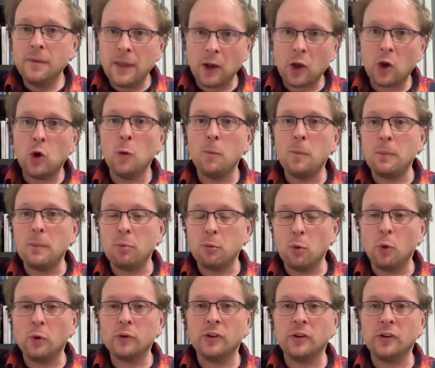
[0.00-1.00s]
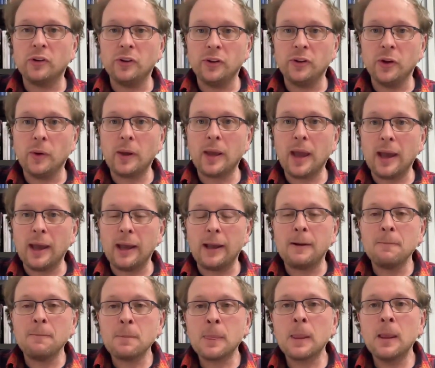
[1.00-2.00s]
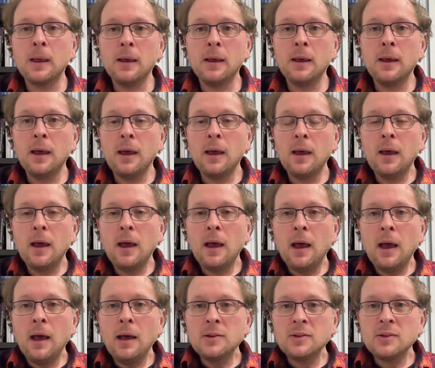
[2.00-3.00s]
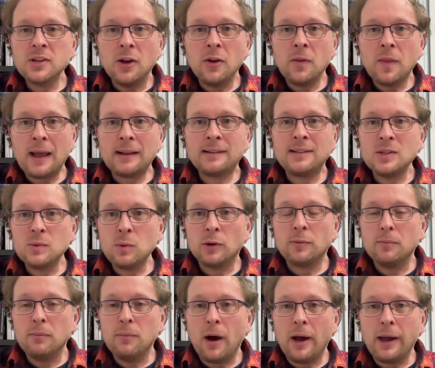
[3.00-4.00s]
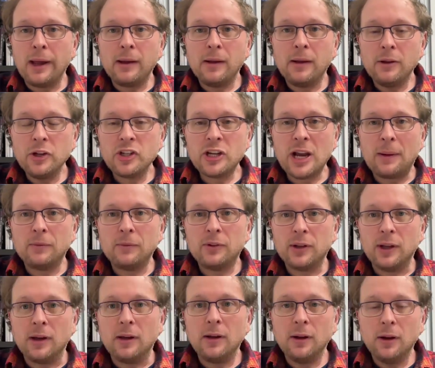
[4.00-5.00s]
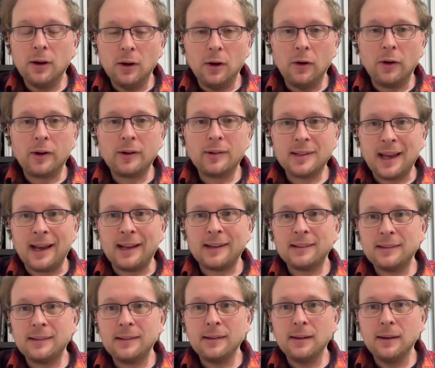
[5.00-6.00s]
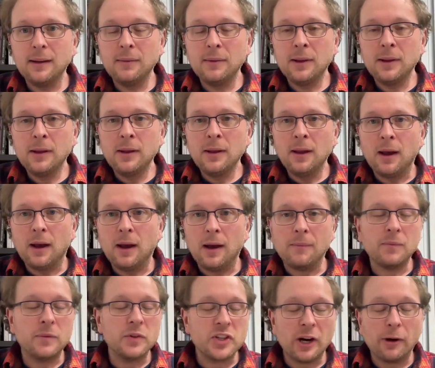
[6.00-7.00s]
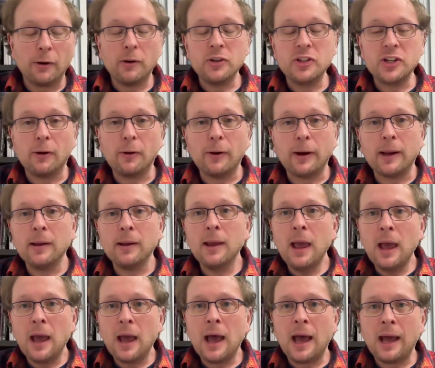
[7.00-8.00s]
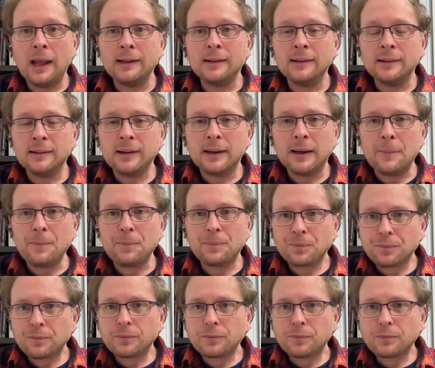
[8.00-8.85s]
that could be brought into the UK. So that is what my chapter looked at, Jerry. And I